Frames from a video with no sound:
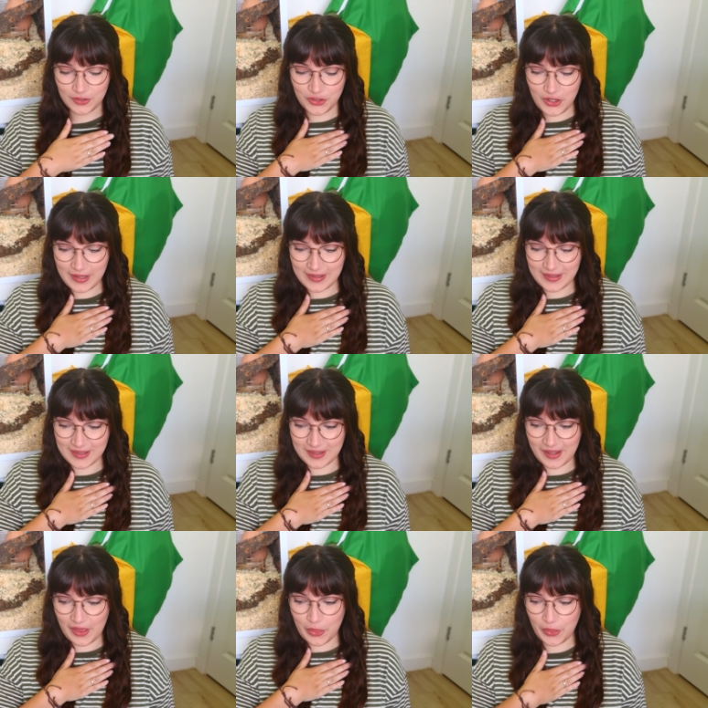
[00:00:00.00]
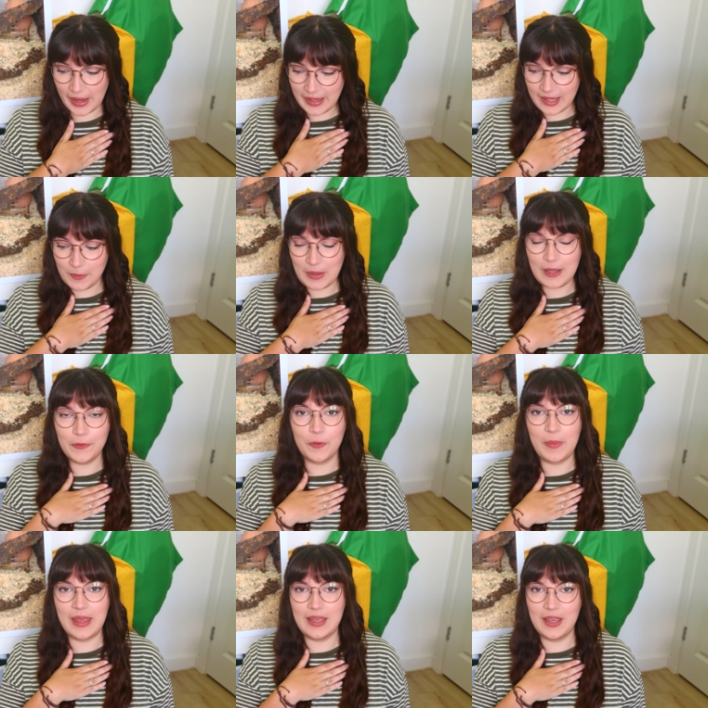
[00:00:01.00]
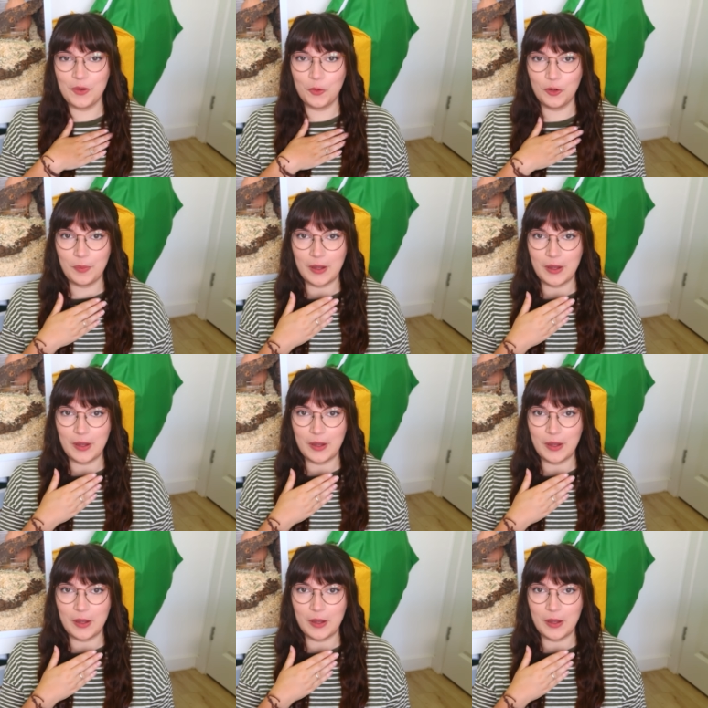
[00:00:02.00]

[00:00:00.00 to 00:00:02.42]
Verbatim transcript: Just thanking me for making all